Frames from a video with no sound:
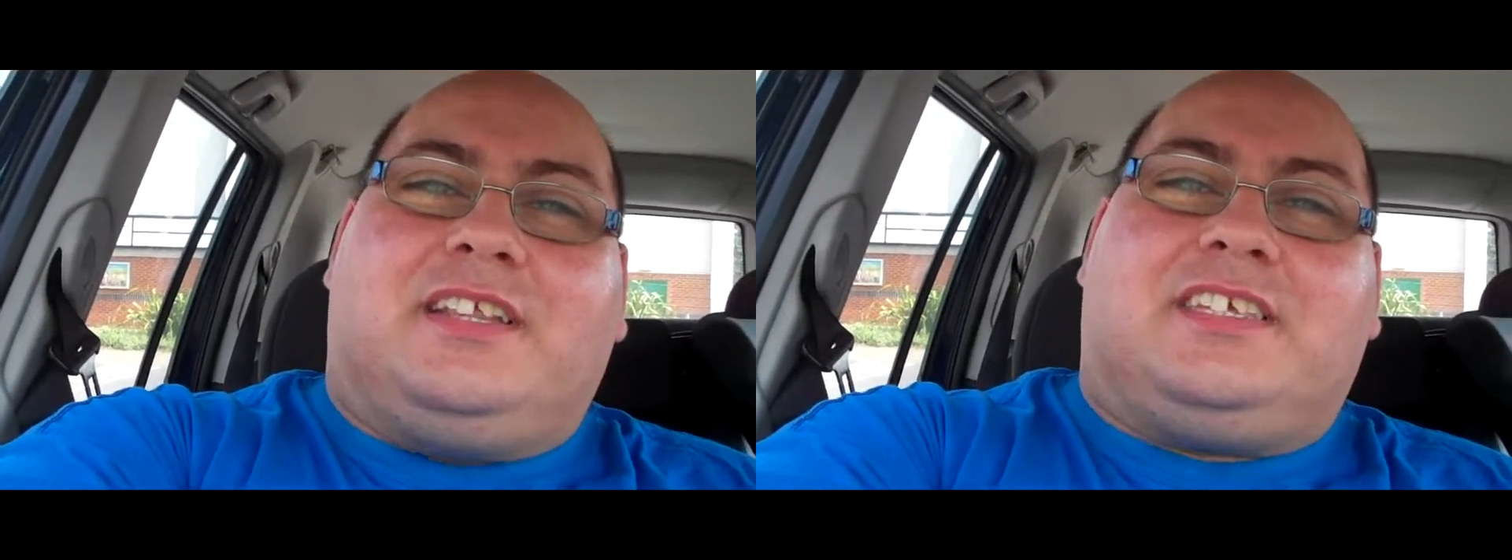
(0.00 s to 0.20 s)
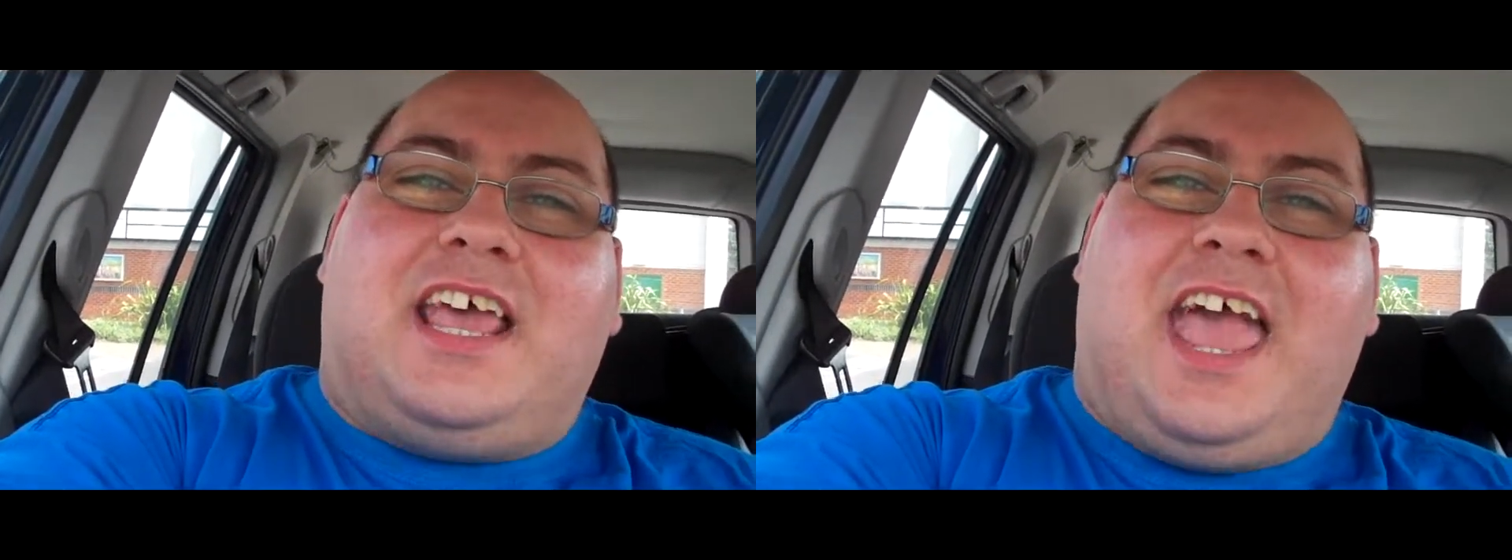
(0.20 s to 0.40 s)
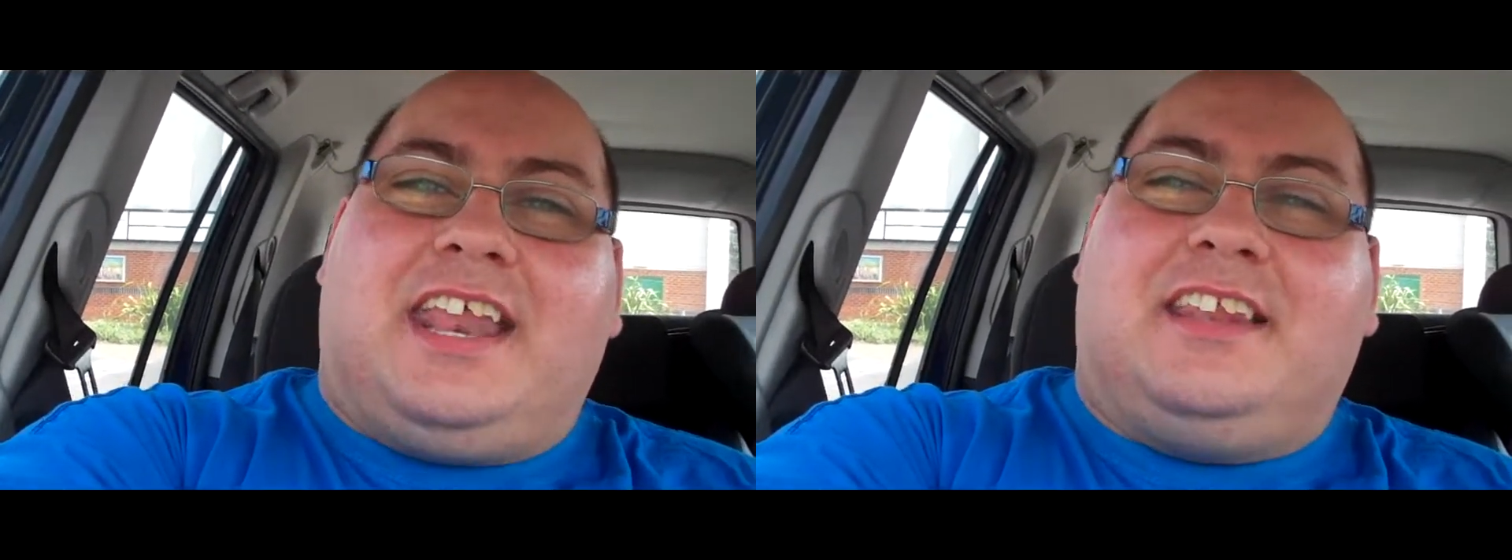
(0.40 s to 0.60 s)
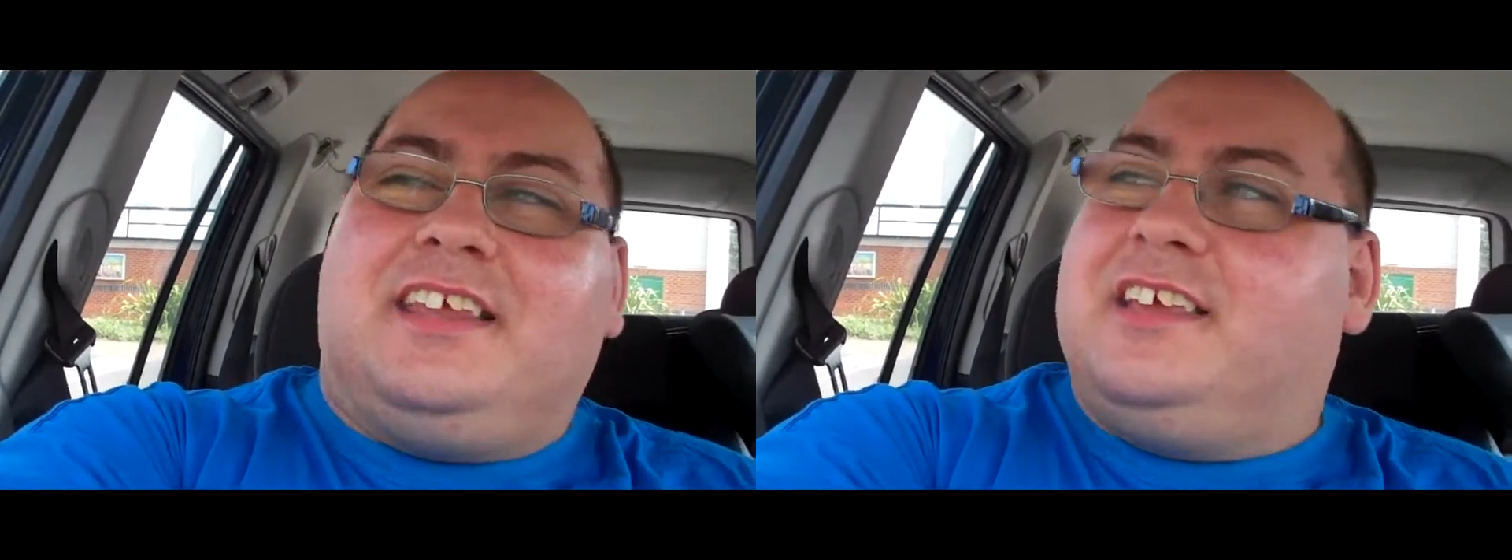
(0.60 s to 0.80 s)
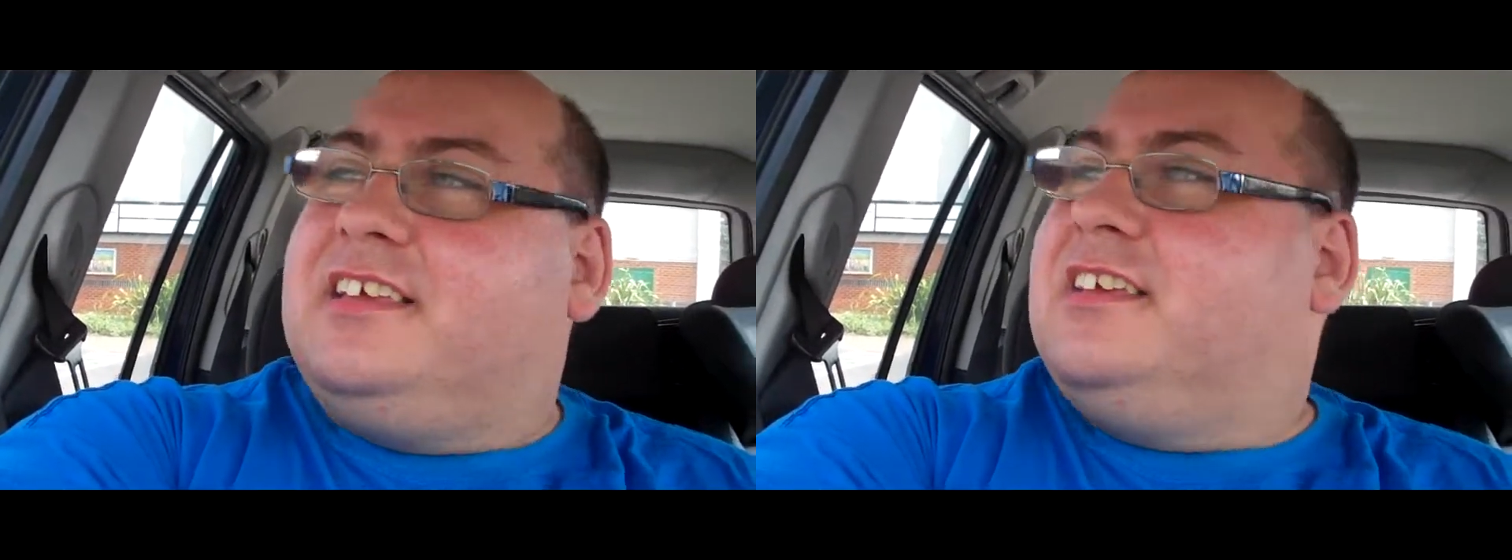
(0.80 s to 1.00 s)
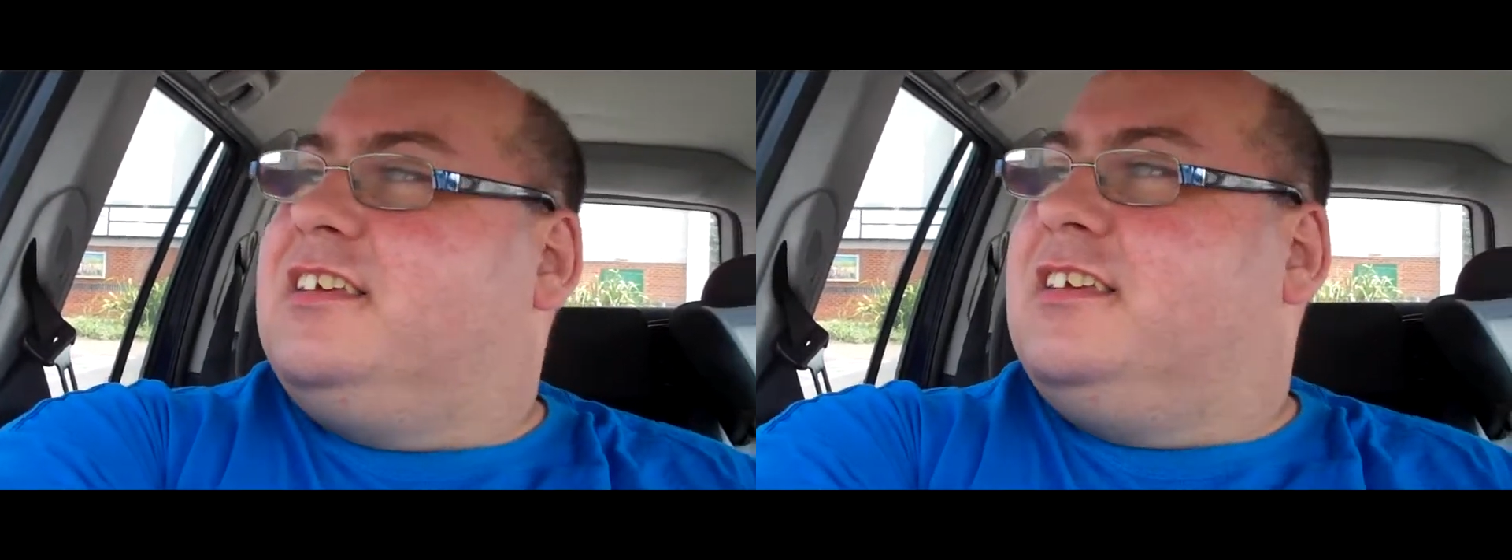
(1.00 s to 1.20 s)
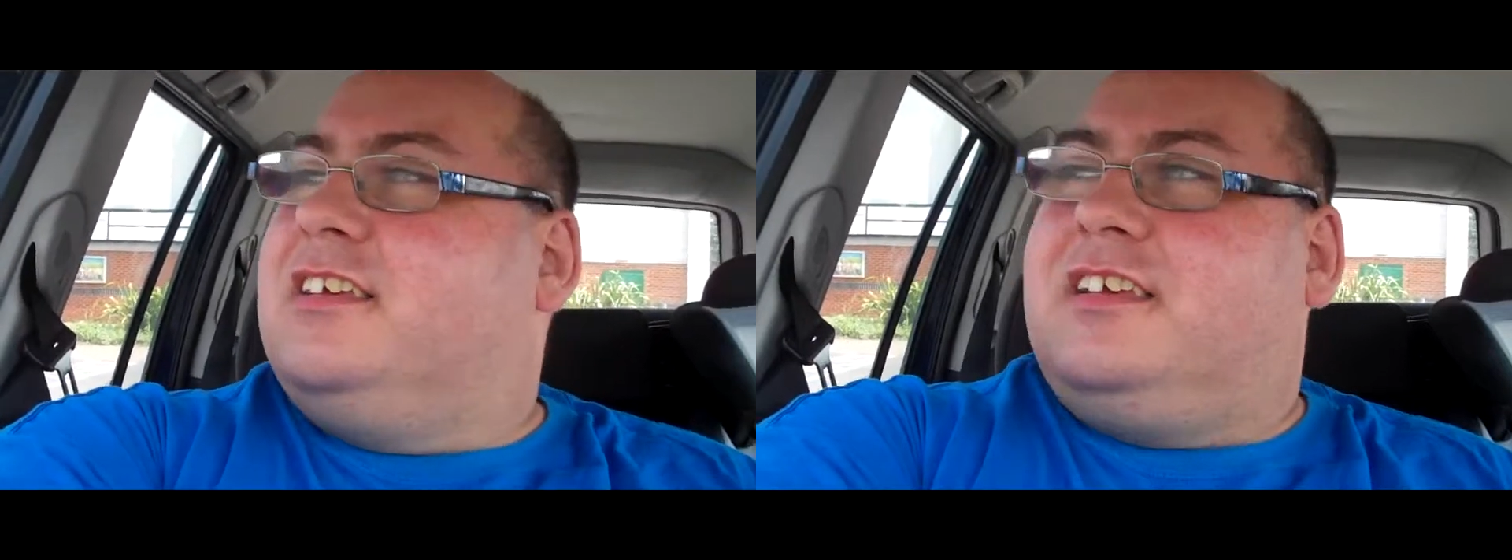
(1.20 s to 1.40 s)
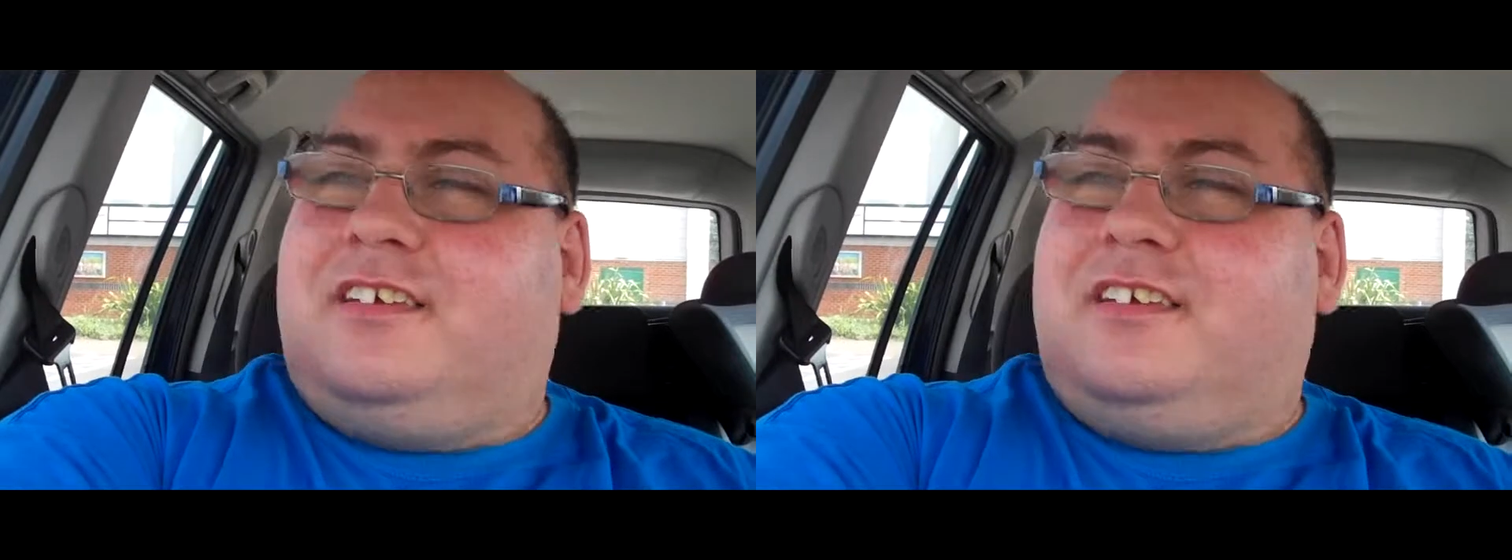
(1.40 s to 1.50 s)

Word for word: of ten. Auntie.